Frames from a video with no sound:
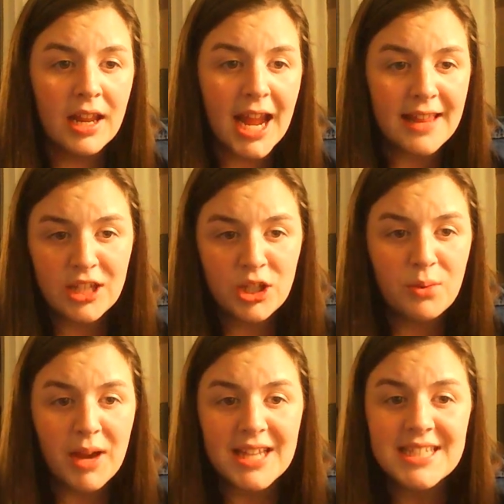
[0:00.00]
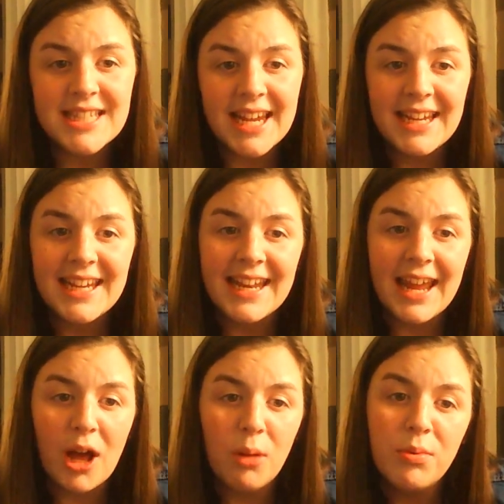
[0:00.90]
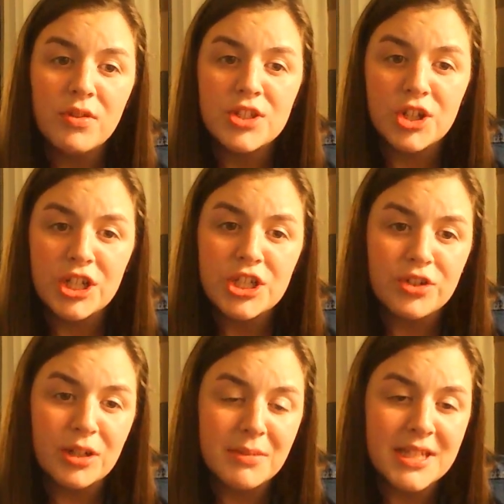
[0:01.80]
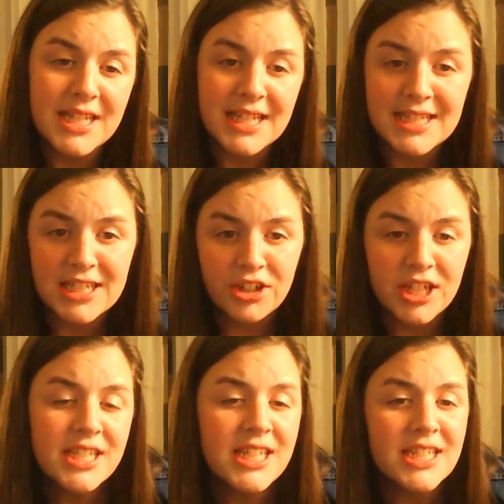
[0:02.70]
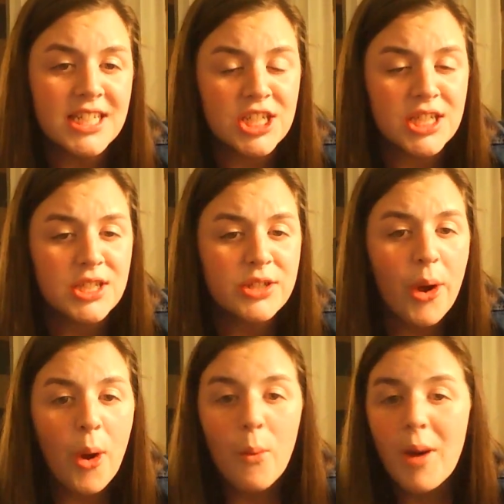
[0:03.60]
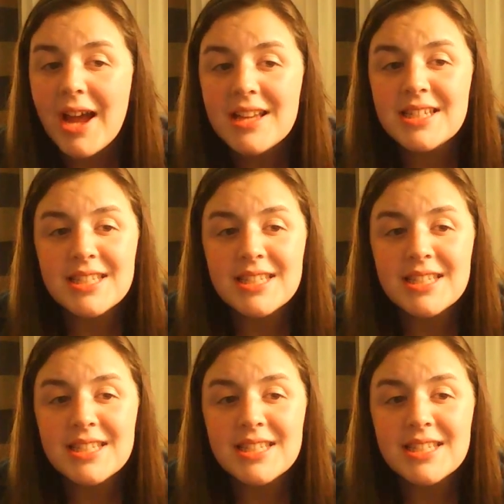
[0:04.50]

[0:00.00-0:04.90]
in the U.S. say it can help with certain treatments and serious conditions, why is this